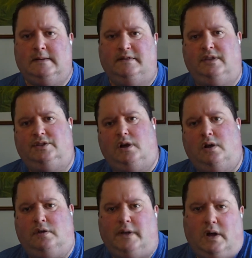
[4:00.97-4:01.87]
these
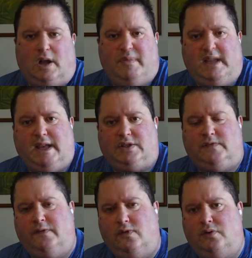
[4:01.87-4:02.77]
are
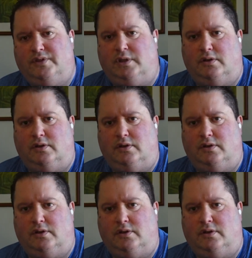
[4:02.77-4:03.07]
IPX4, so